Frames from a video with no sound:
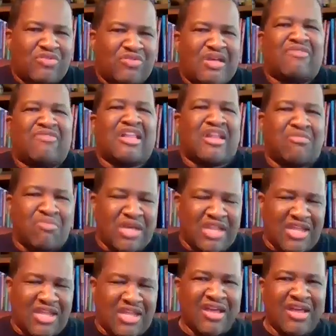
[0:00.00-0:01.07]
you don't have a lot of
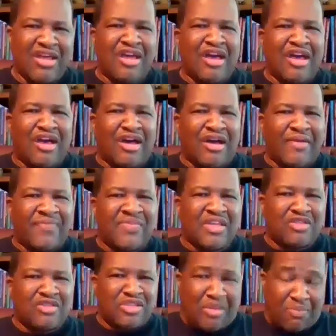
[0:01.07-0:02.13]
money,
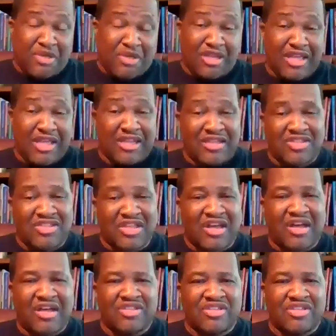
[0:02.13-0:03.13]
typically at least.